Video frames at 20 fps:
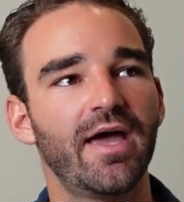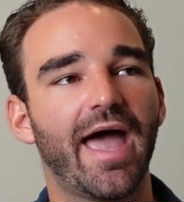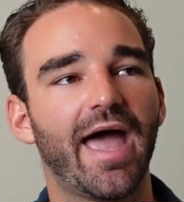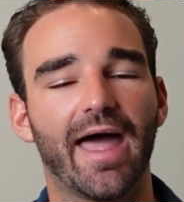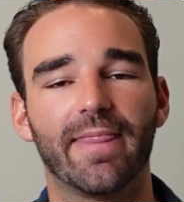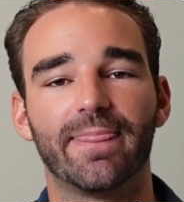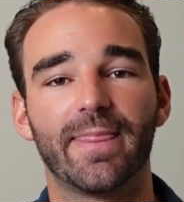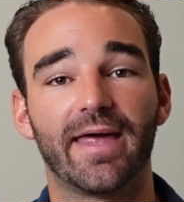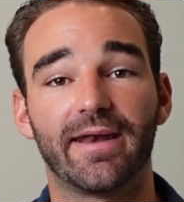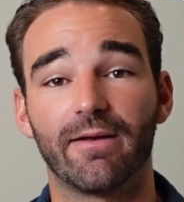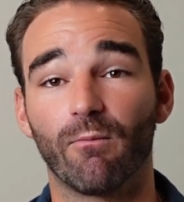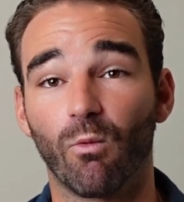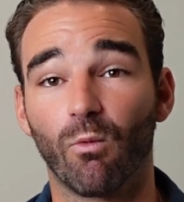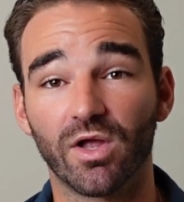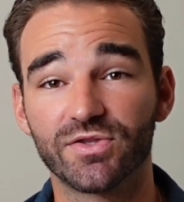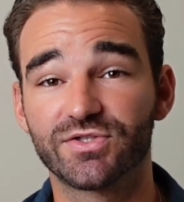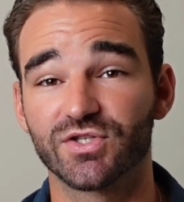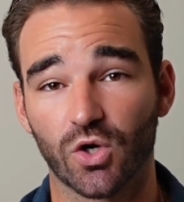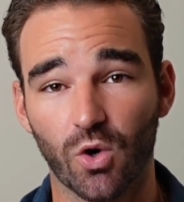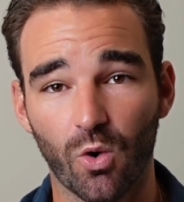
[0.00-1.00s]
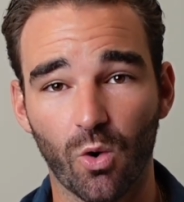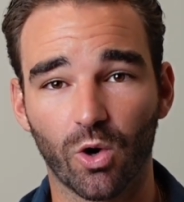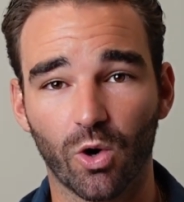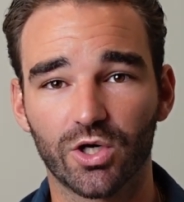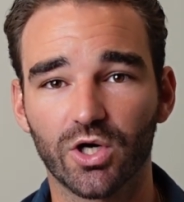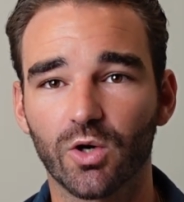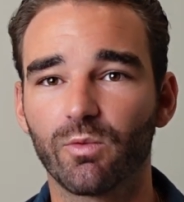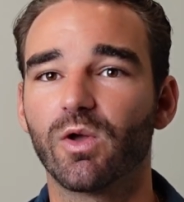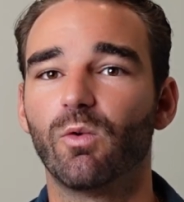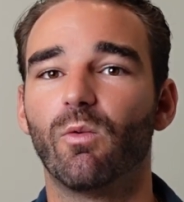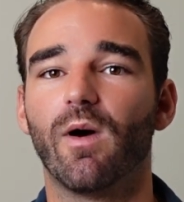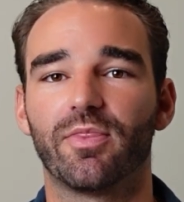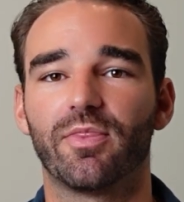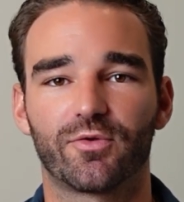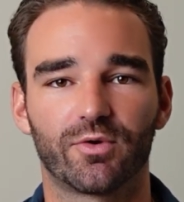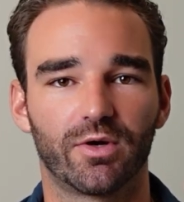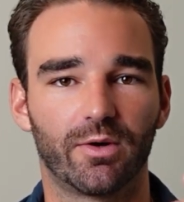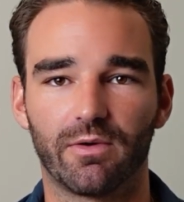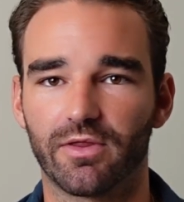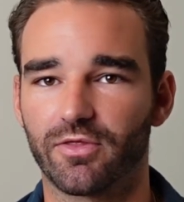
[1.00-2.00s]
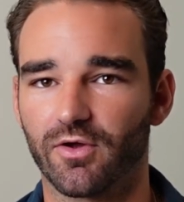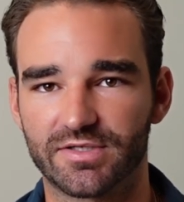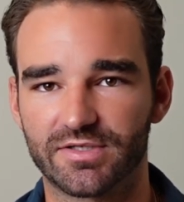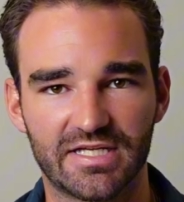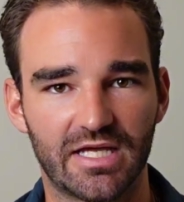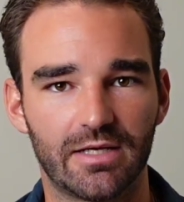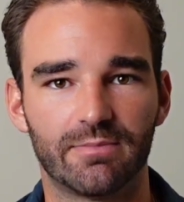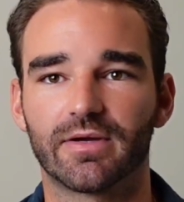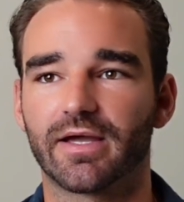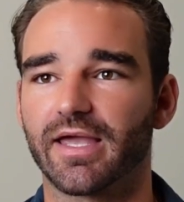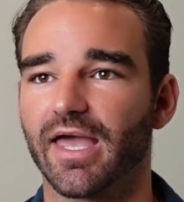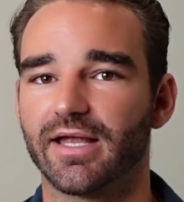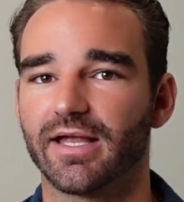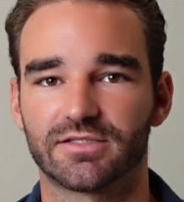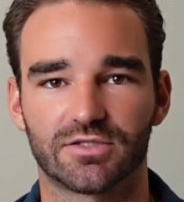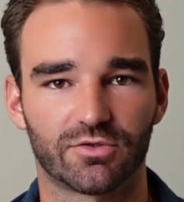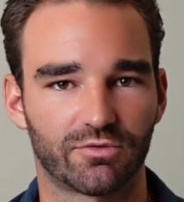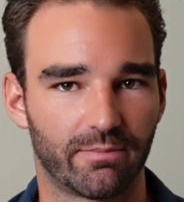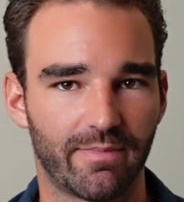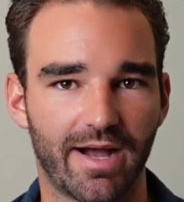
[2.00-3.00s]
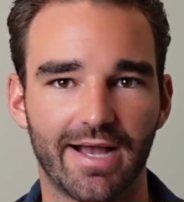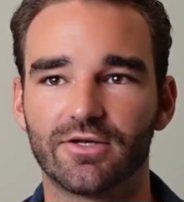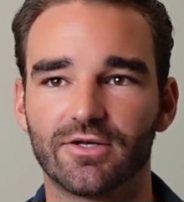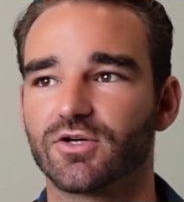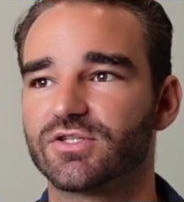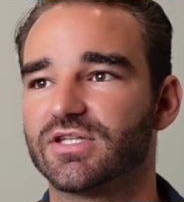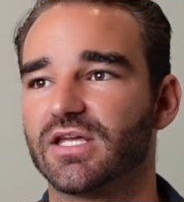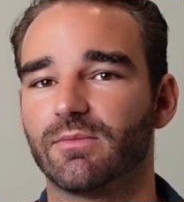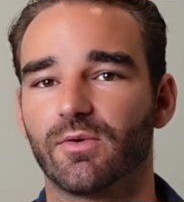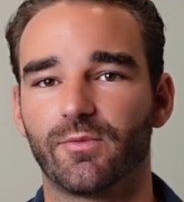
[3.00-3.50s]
And then once a quarter, we went through it with our team again to remind our team.